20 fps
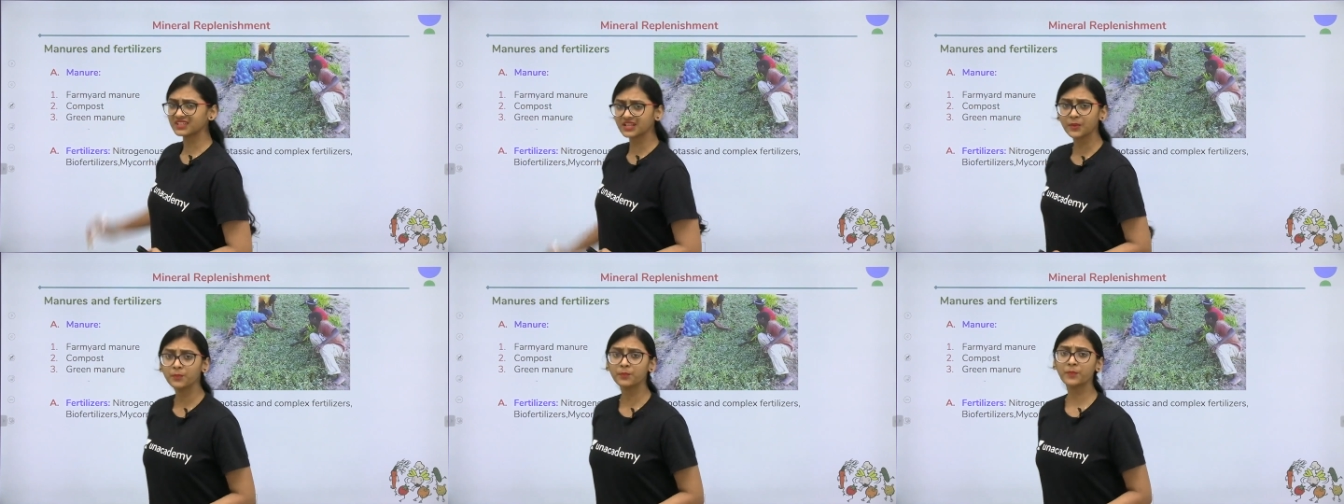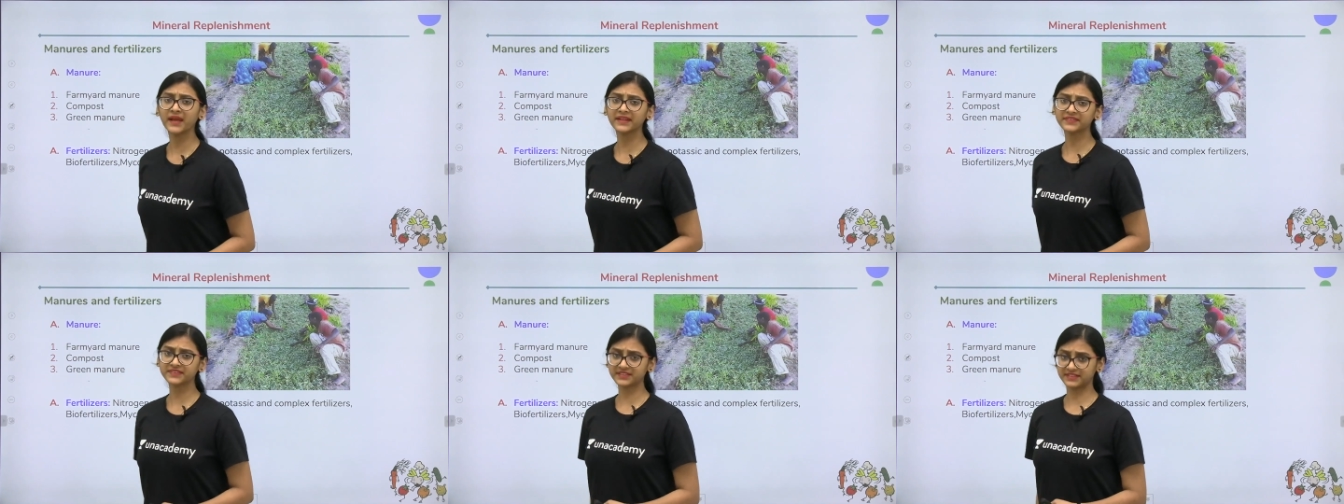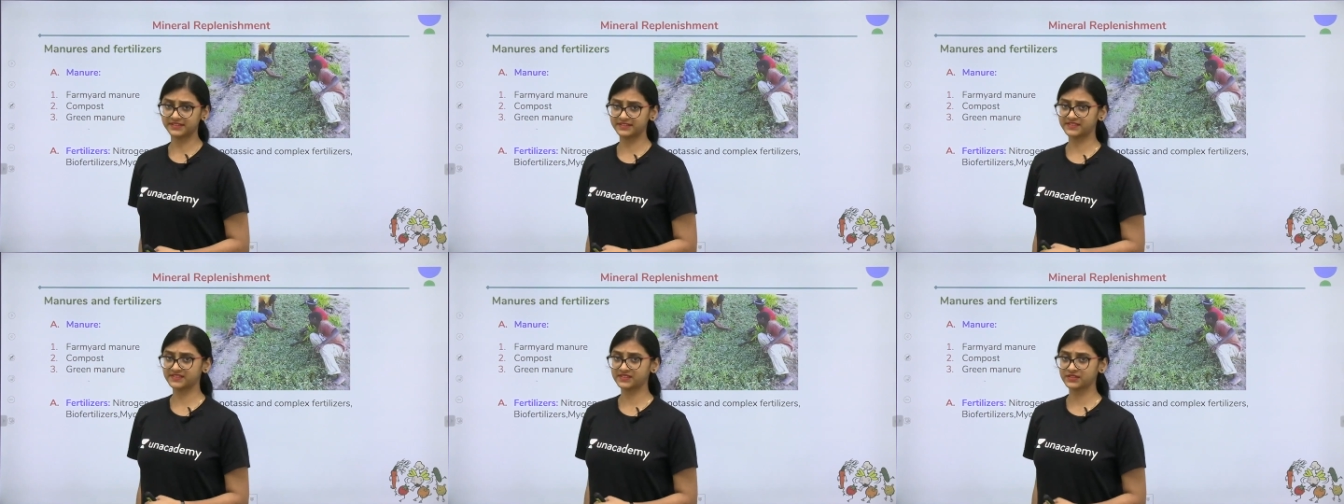
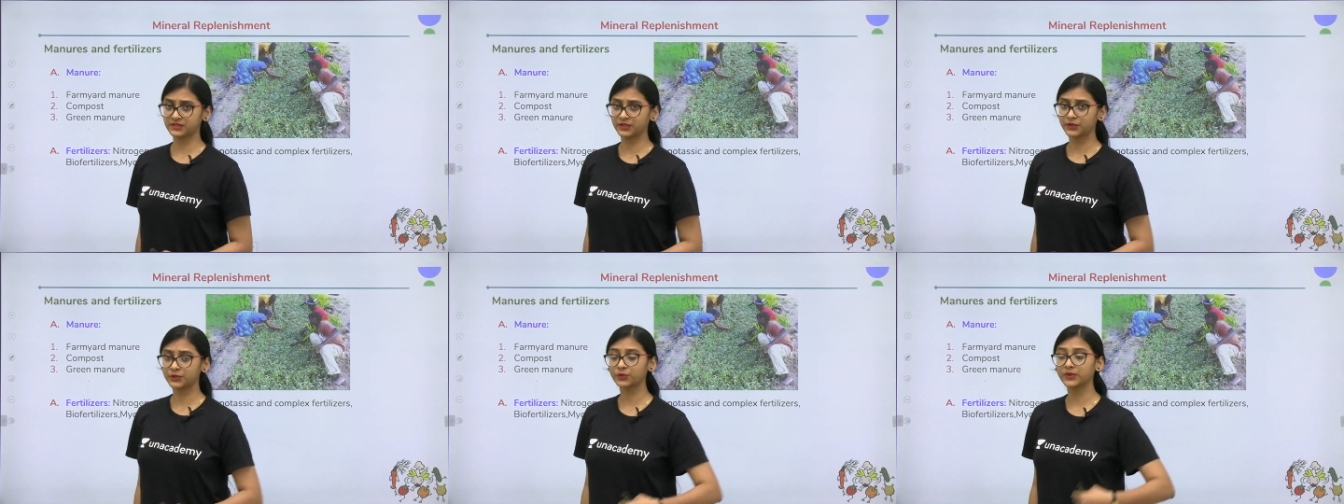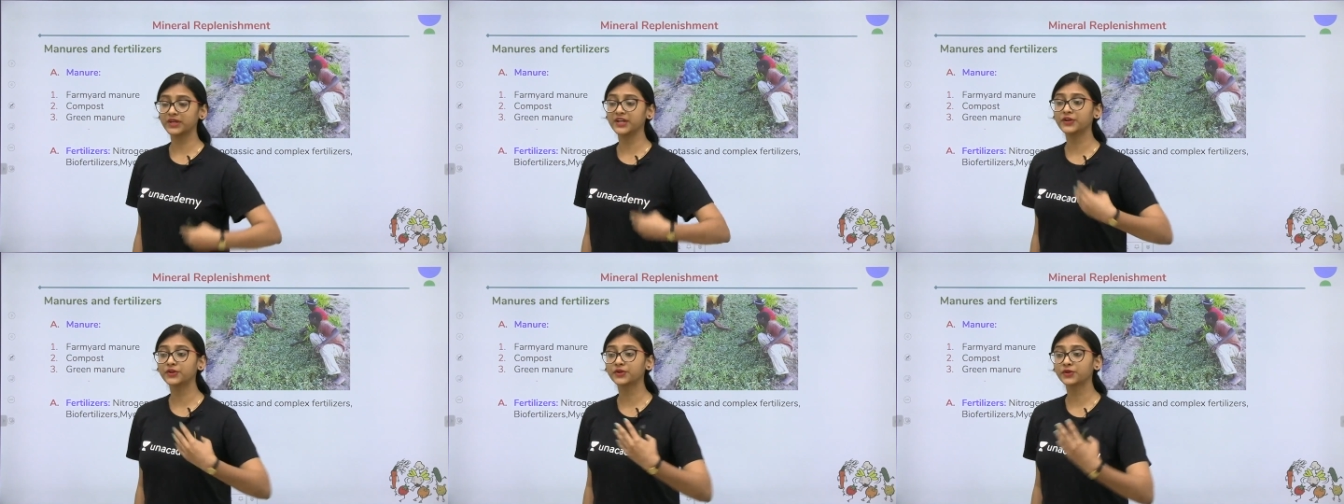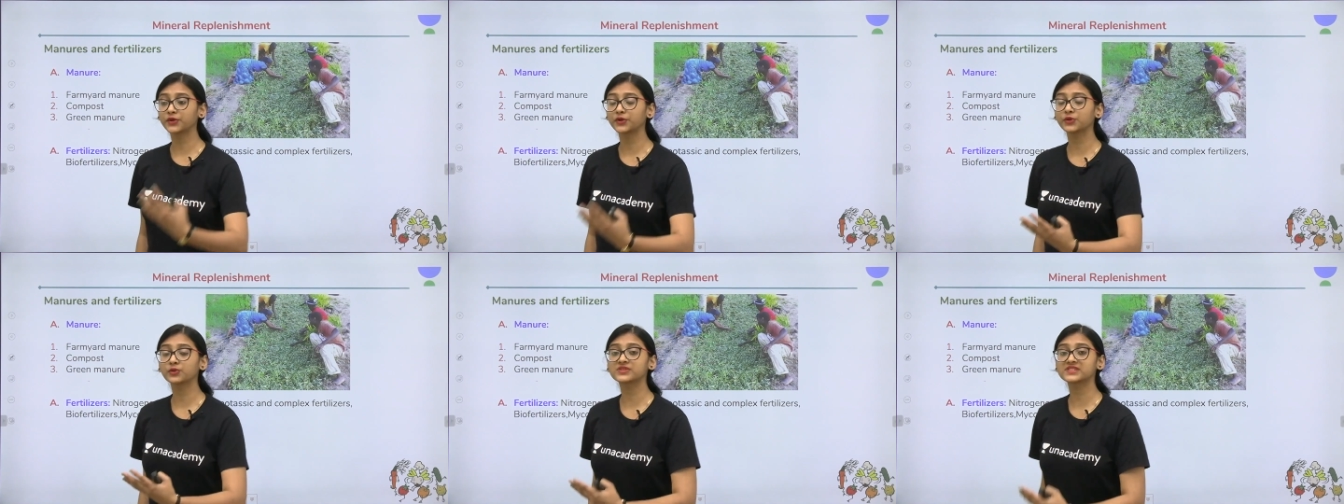methods to
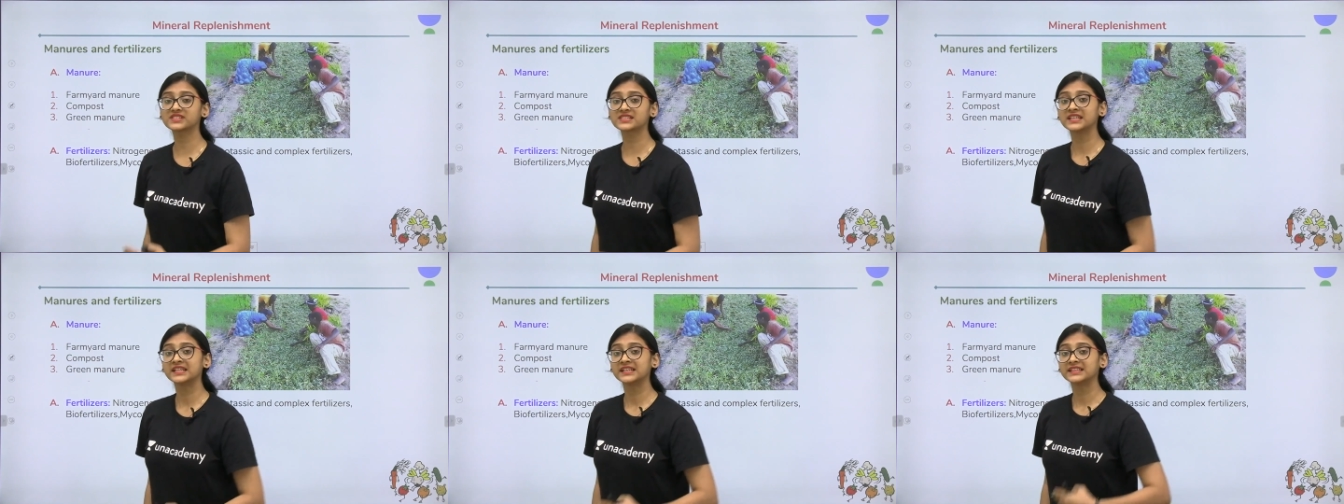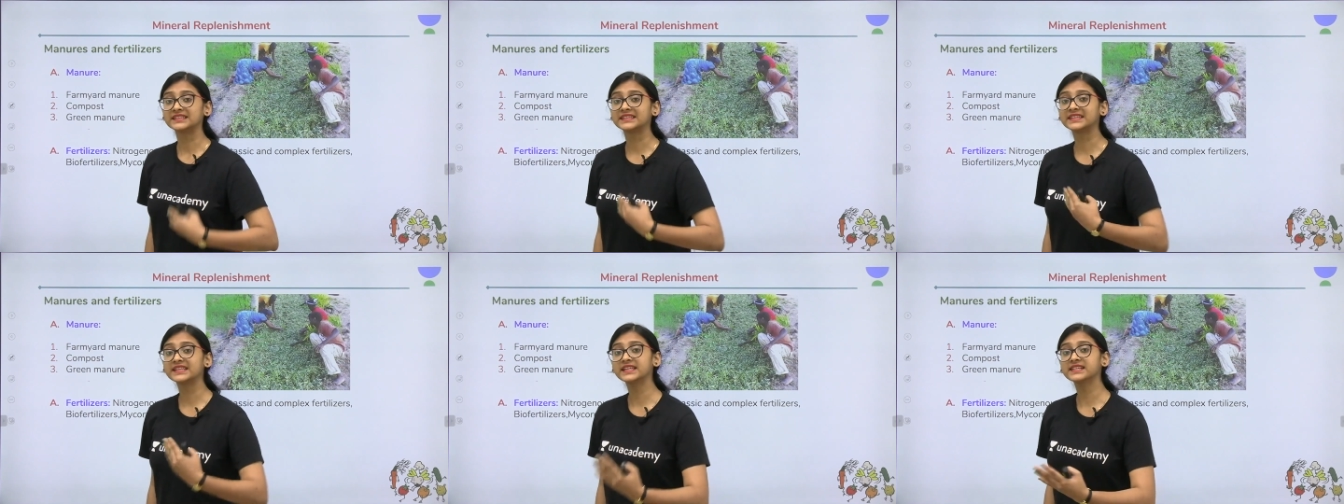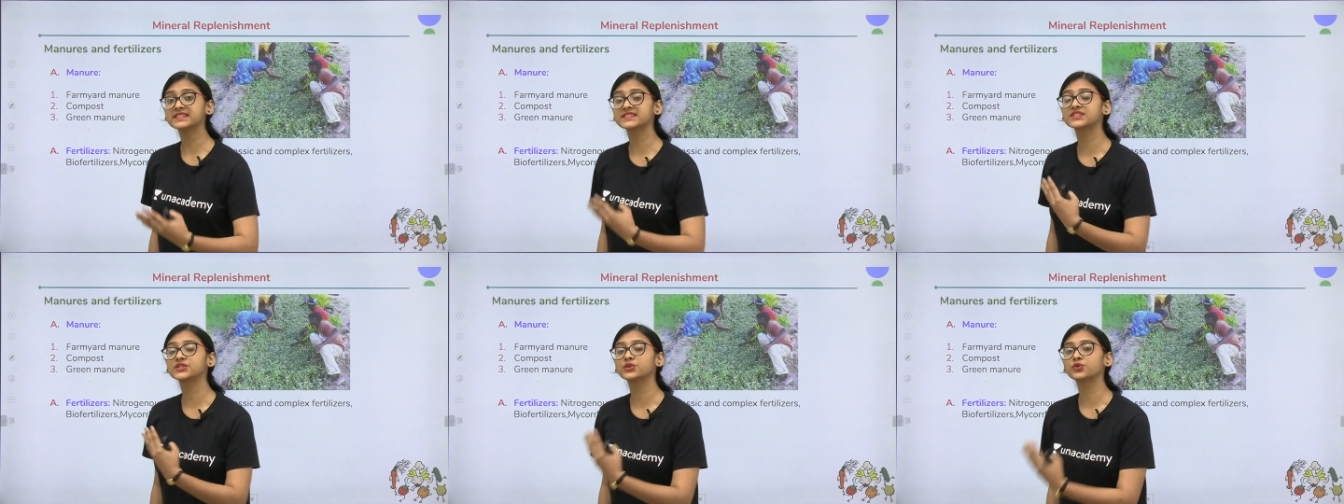introduce
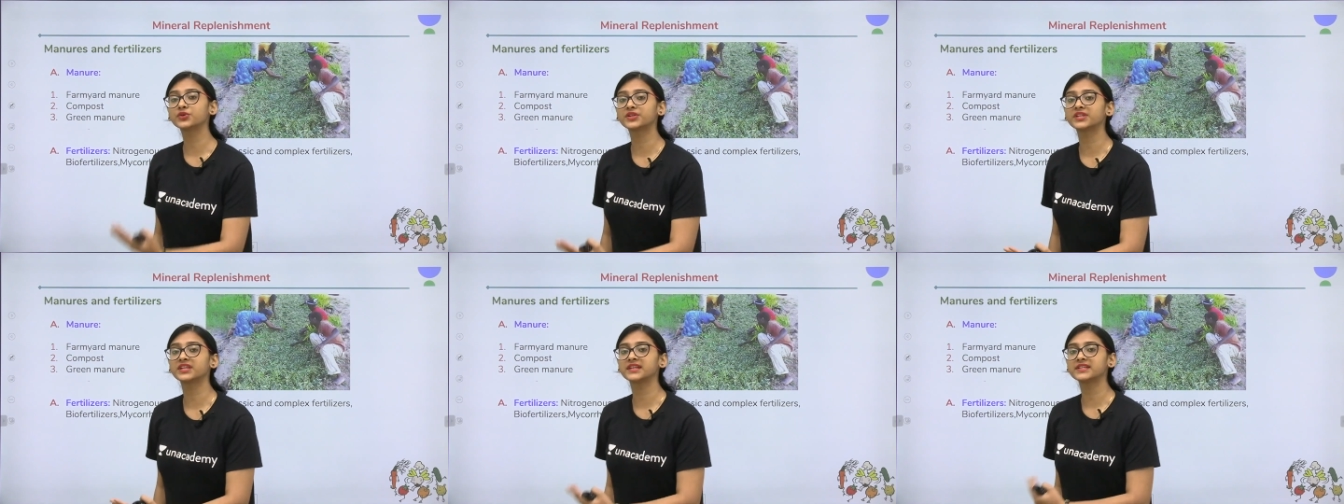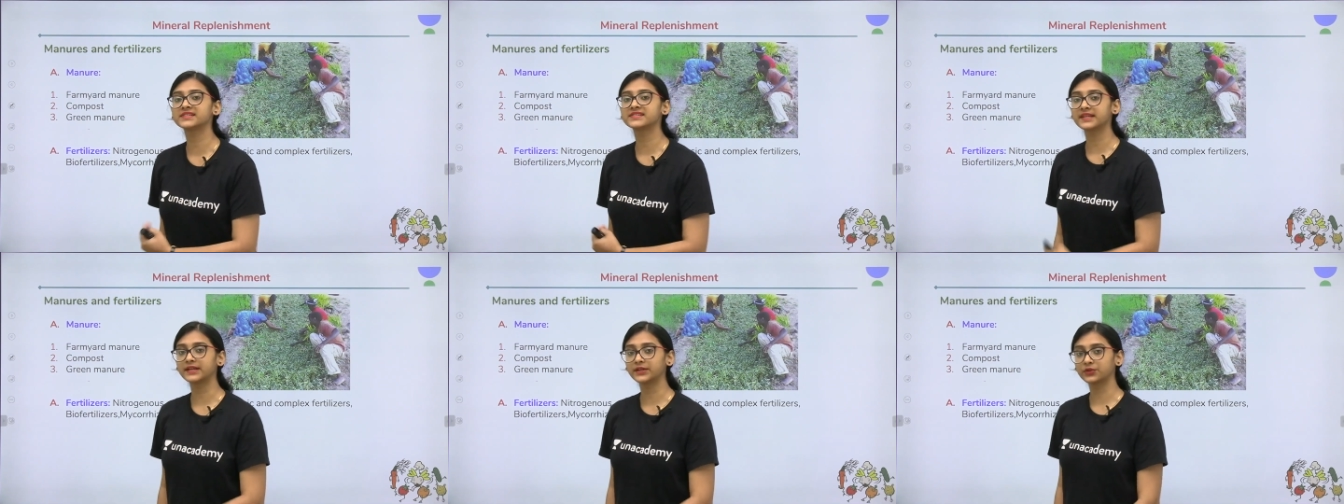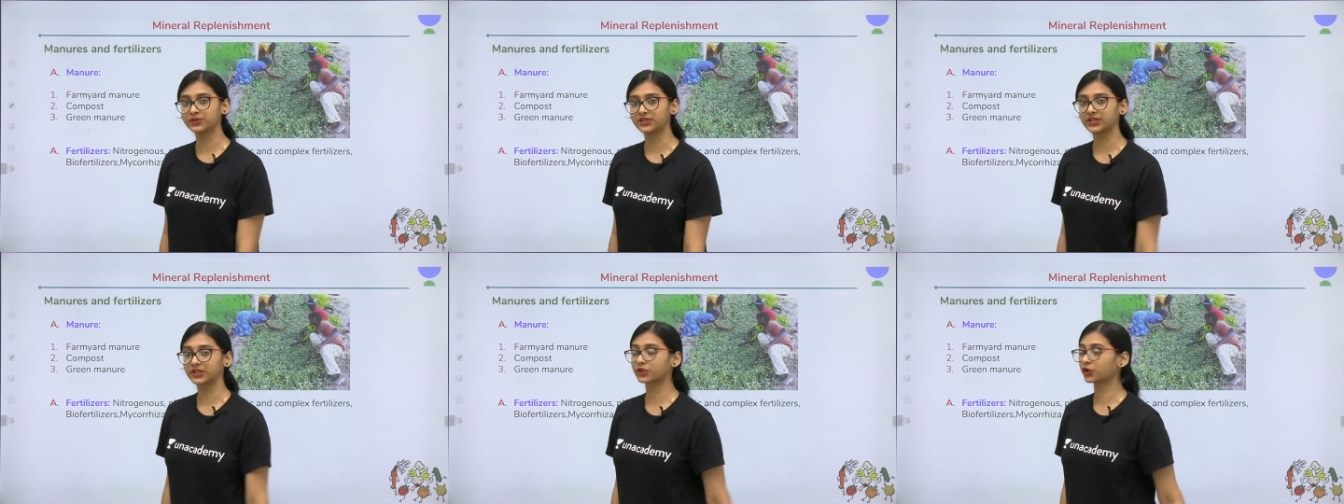these nutrients into the